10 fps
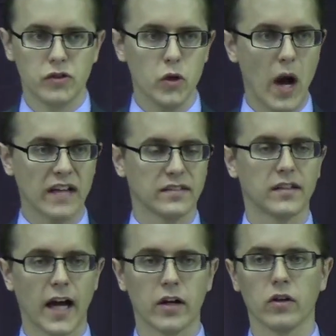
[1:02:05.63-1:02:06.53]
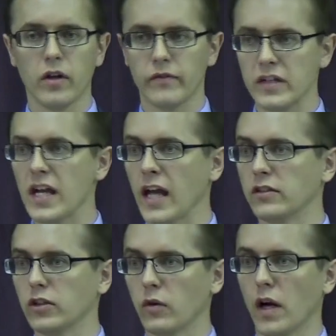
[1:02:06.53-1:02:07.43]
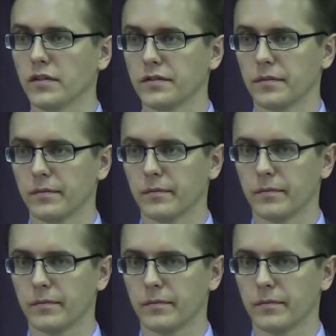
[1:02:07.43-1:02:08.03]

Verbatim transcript: who has the title of the Antichrist?